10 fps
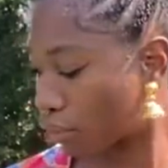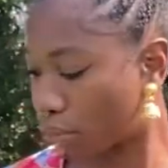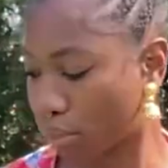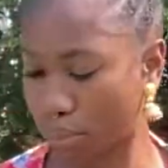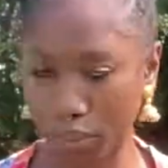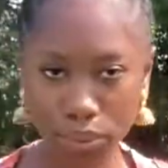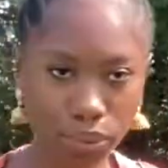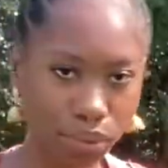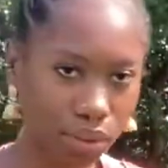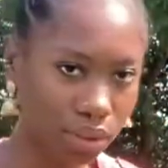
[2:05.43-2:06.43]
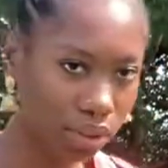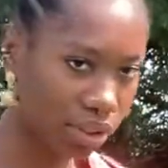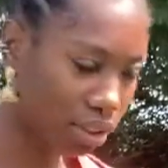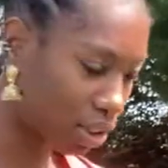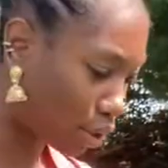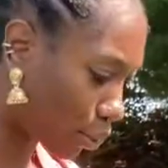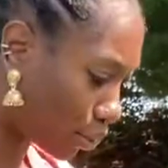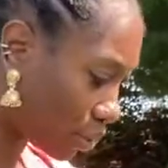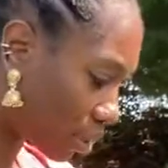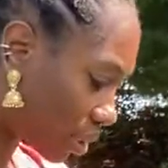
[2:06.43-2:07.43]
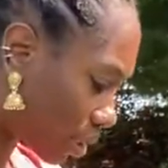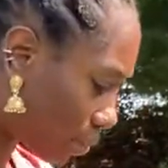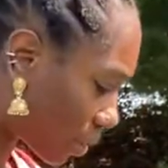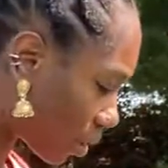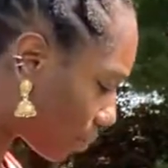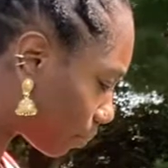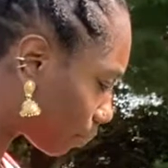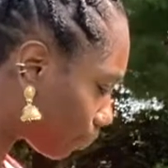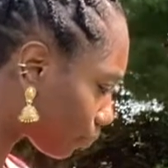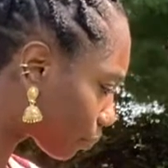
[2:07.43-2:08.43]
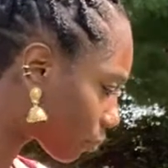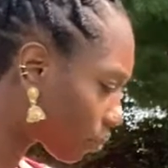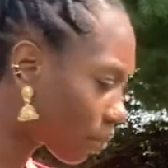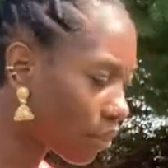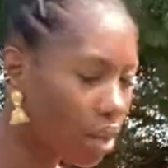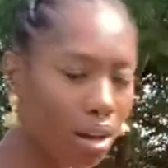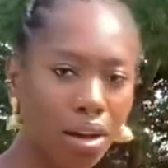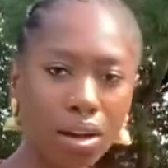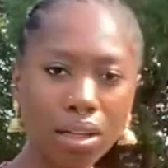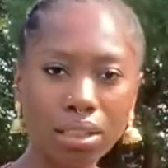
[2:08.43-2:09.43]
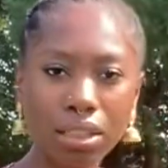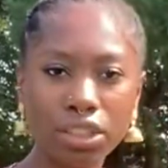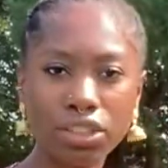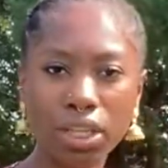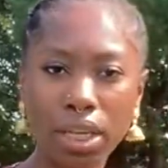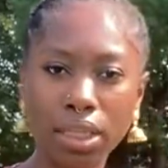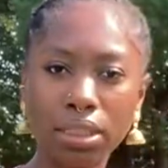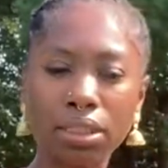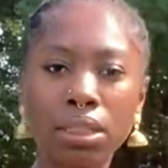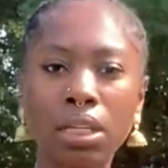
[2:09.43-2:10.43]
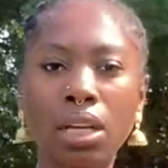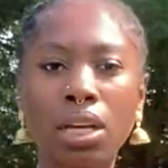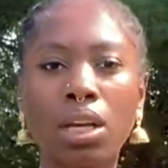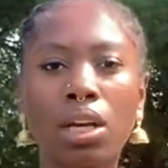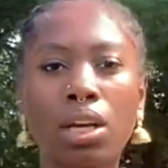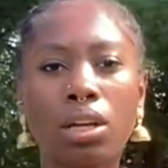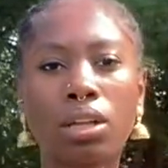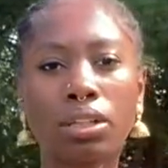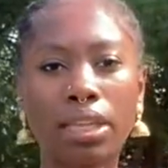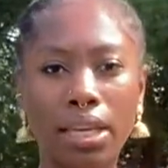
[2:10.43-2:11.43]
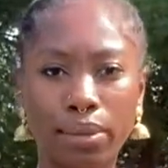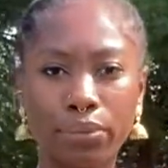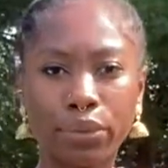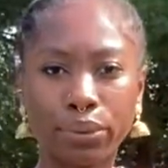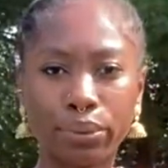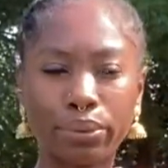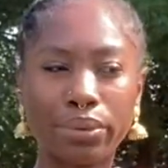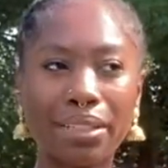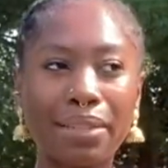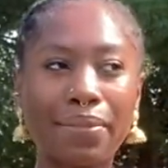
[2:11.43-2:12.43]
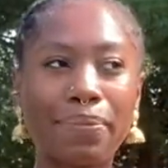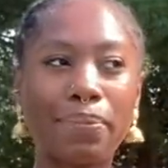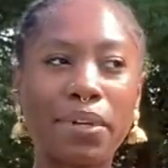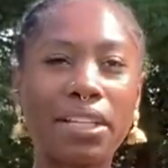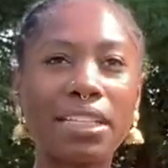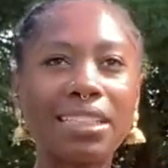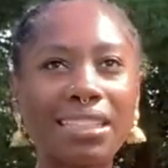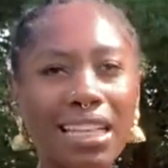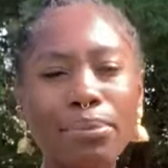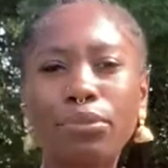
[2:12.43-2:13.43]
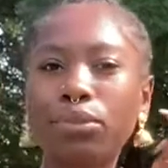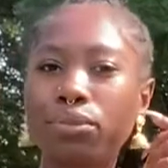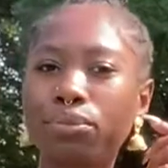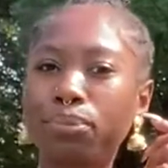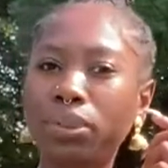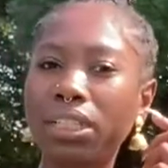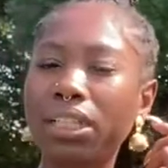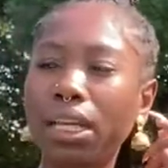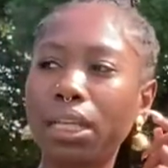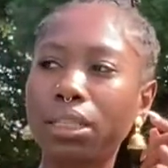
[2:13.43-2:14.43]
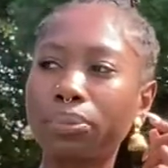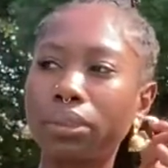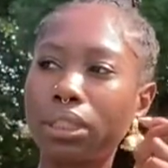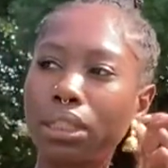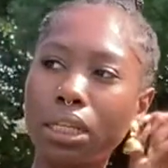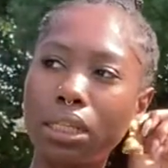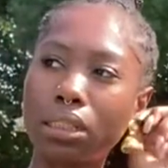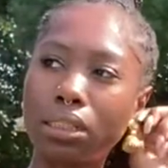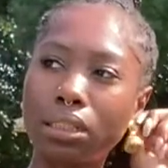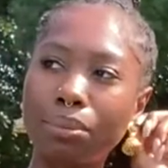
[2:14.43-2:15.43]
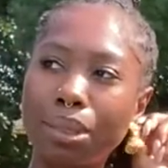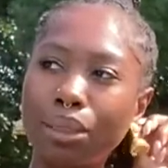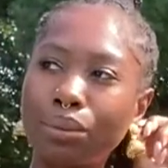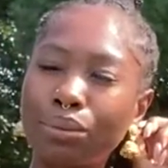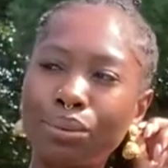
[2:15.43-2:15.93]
2 closest to me on each end came through, but came through pretty late, about